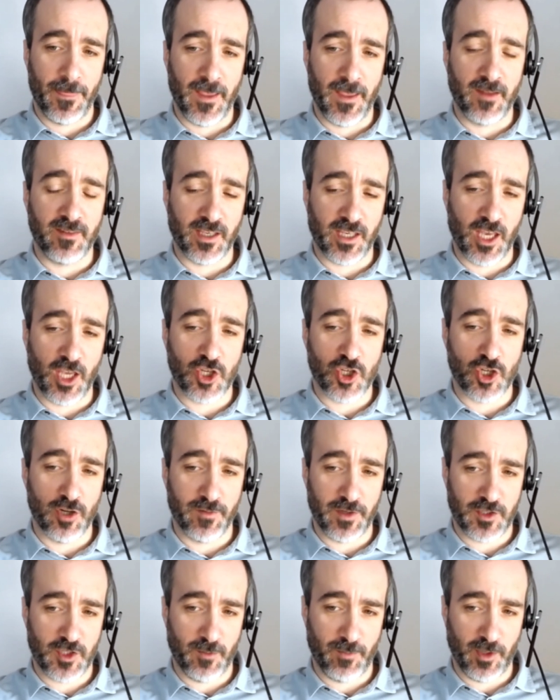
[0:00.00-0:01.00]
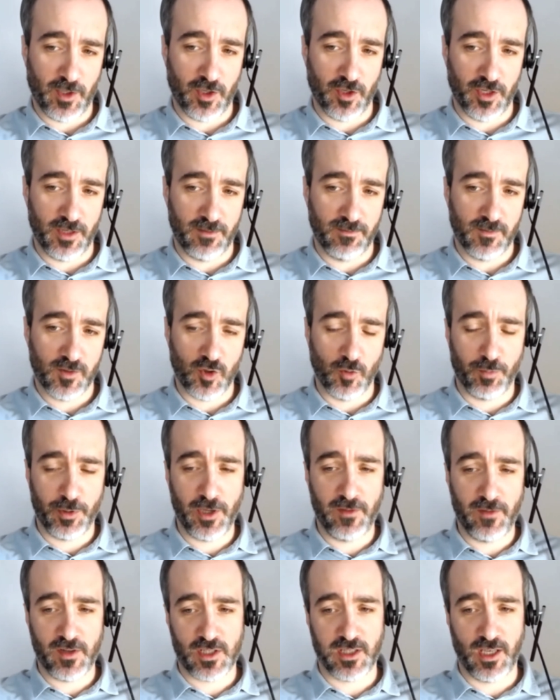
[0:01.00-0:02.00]
indication of a trip occurring. So
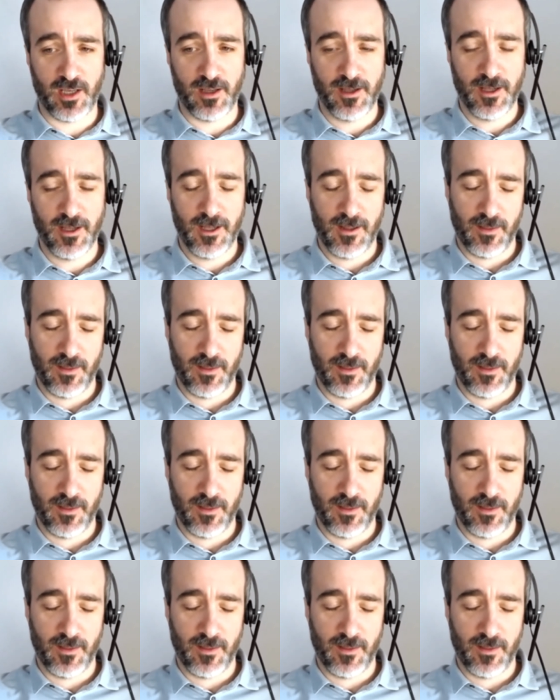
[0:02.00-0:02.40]
previously,